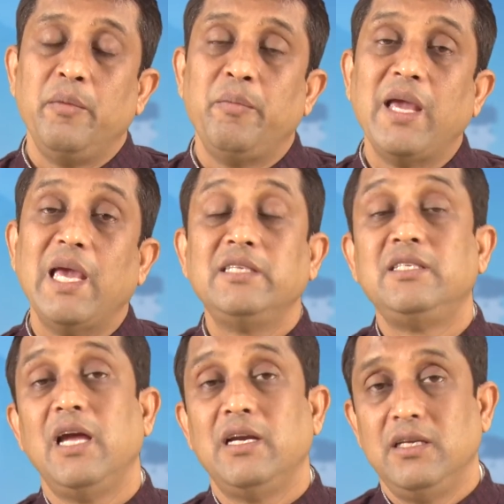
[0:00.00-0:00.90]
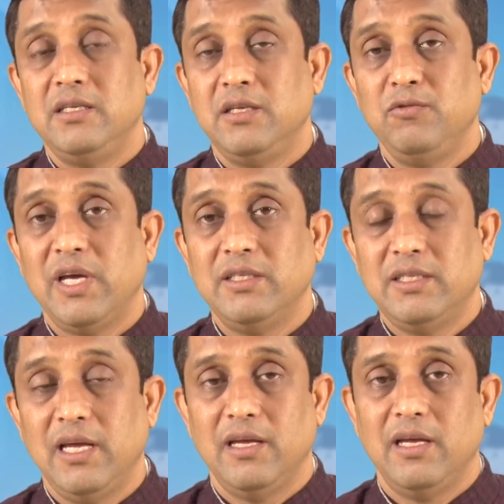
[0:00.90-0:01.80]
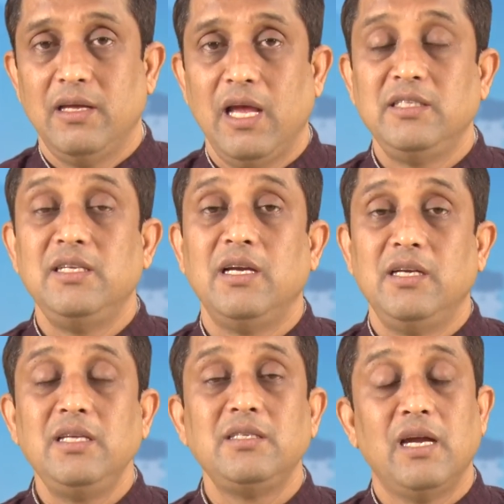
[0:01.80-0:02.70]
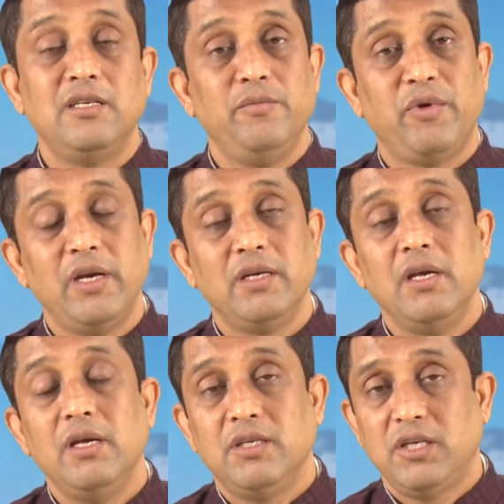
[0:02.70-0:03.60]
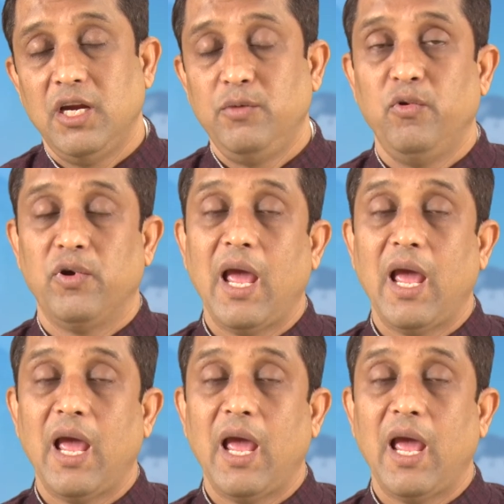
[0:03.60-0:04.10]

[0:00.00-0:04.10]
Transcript: by SCRTs, you can say, SCRTs at different state board.